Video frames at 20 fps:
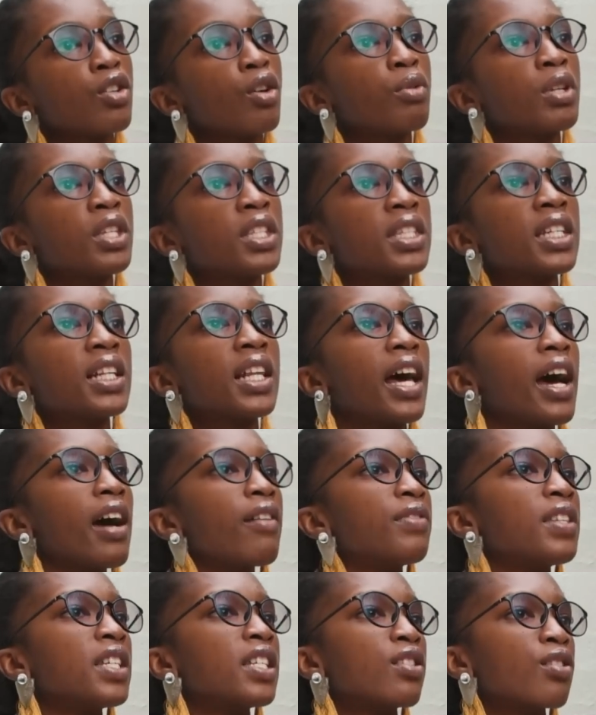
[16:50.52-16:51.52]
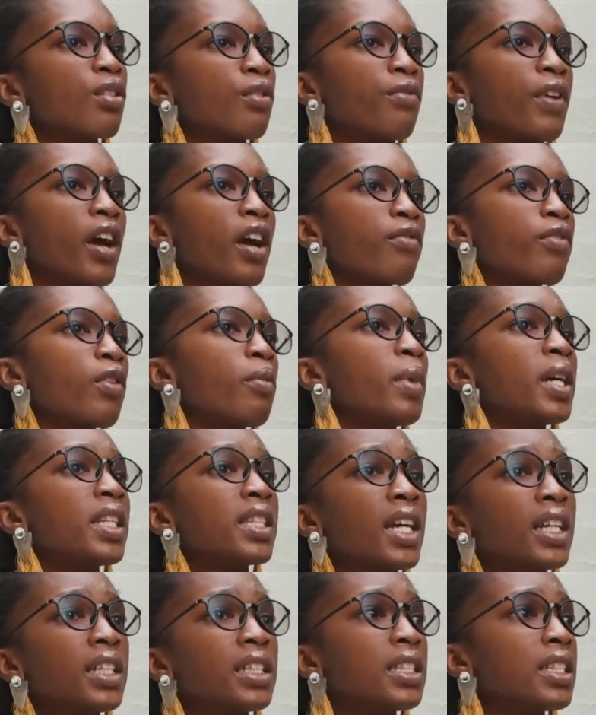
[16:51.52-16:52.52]
So we still have this survival
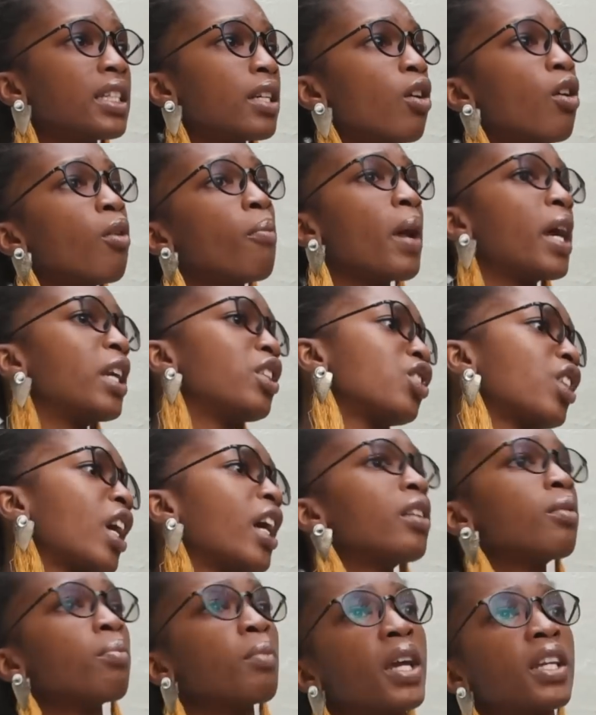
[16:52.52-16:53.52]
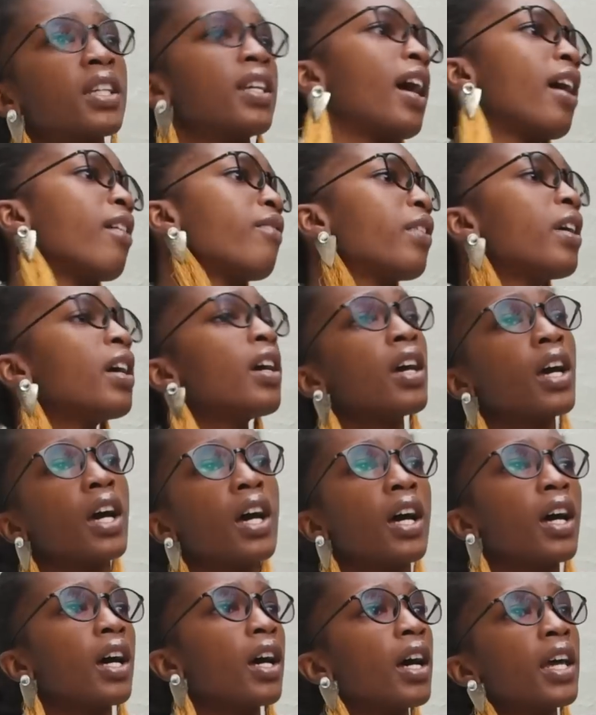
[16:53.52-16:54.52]
mentality. Oh, my child might have
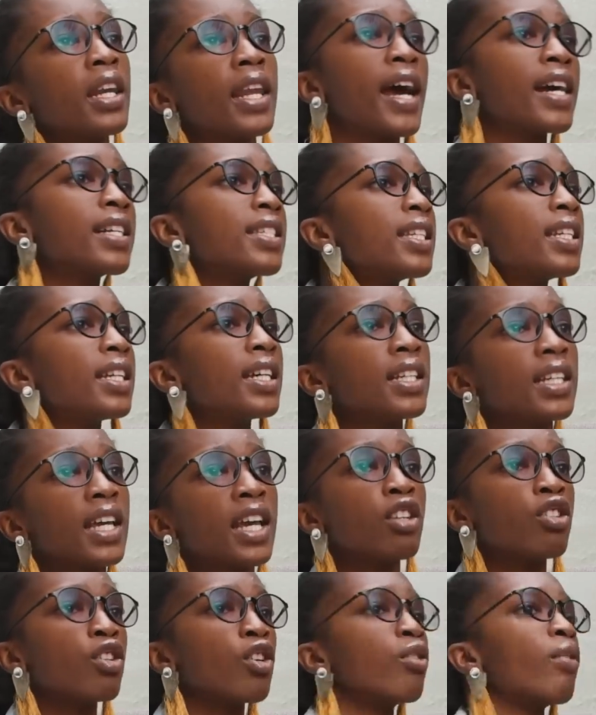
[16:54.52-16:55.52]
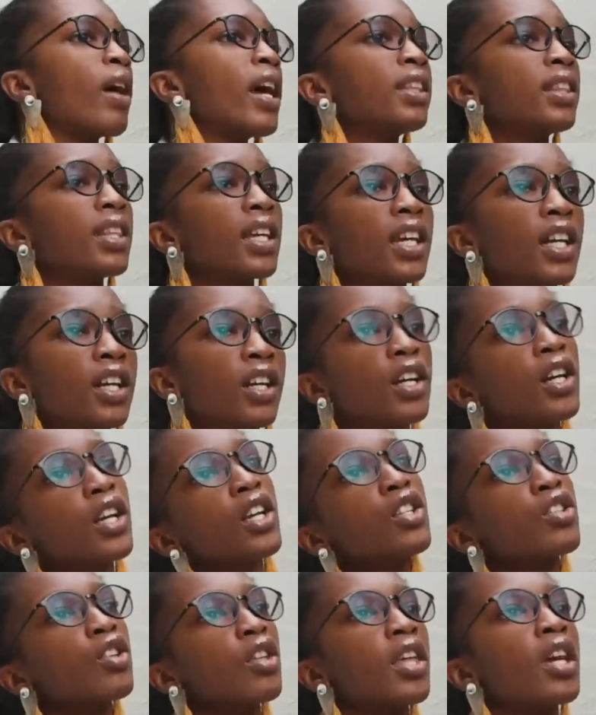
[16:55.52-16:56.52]
an accident and you're right mm-hmm. there.
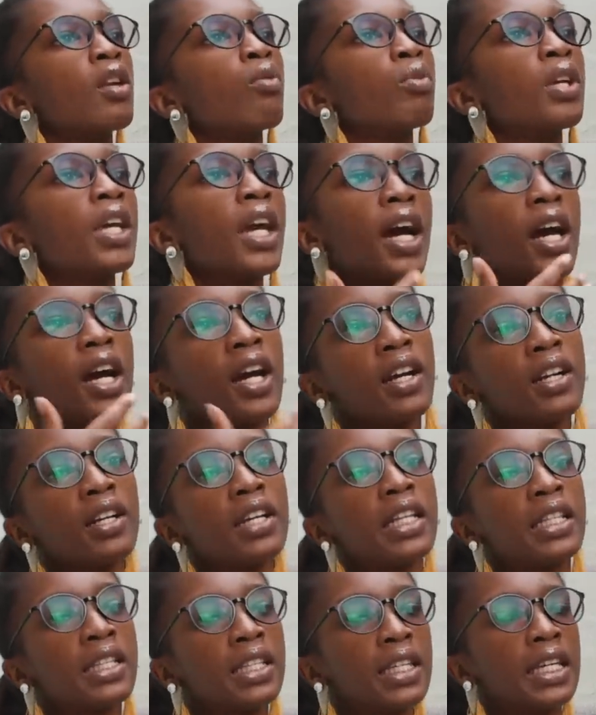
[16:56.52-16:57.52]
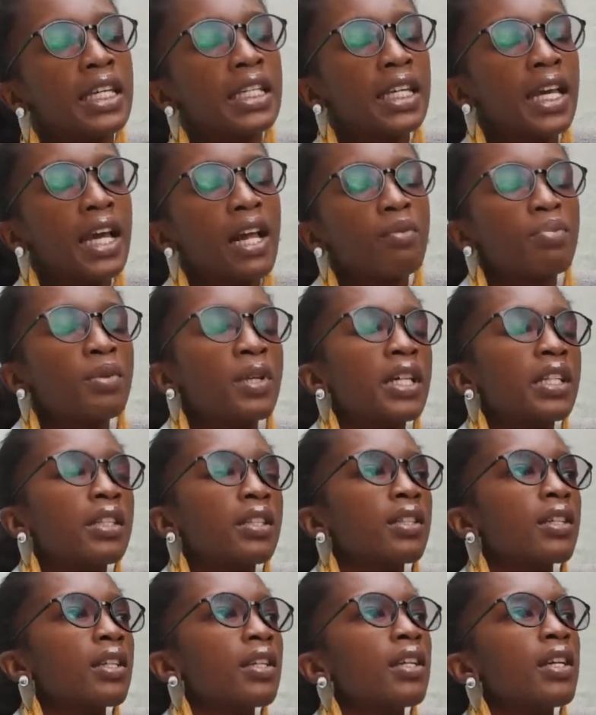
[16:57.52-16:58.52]
So then we are,
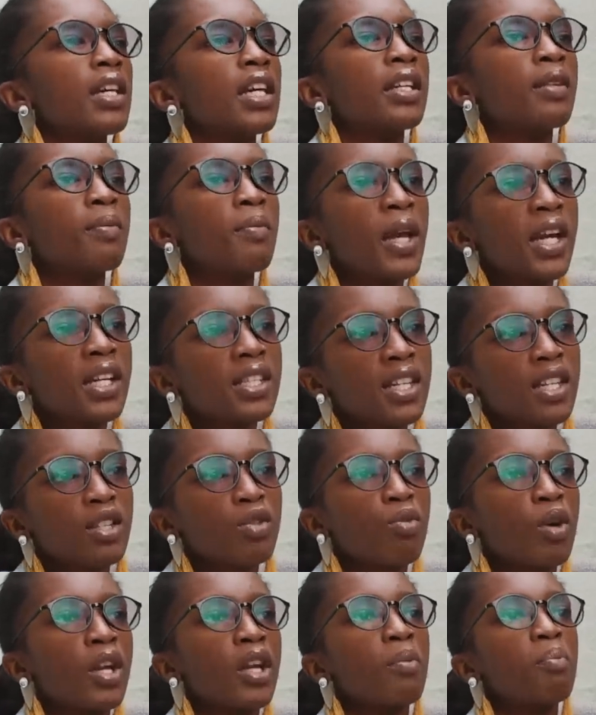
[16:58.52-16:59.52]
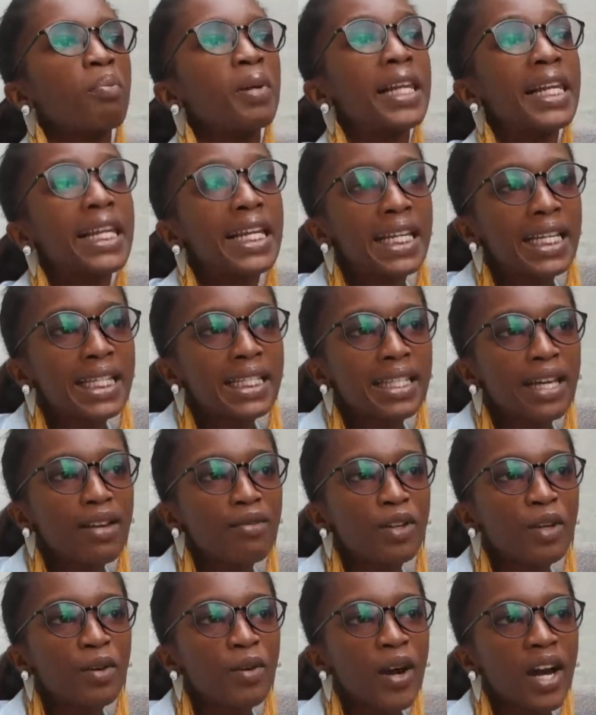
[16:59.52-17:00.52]
it makes us want to please
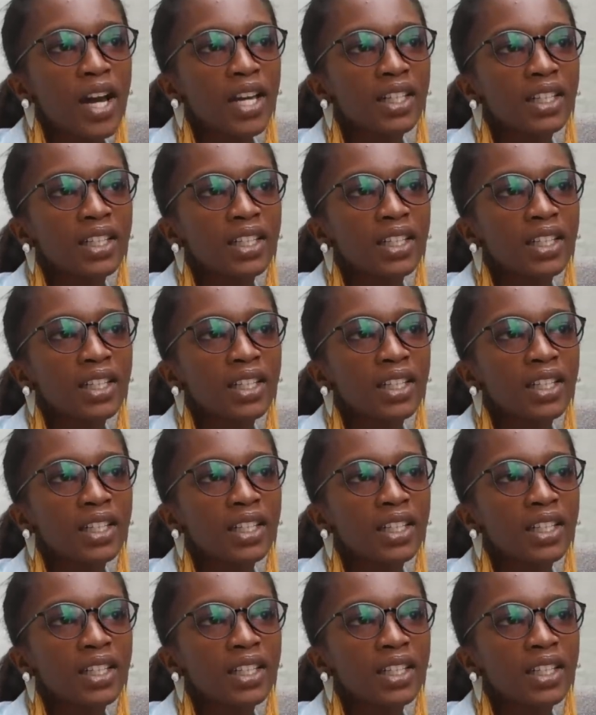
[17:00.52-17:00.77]
everyone.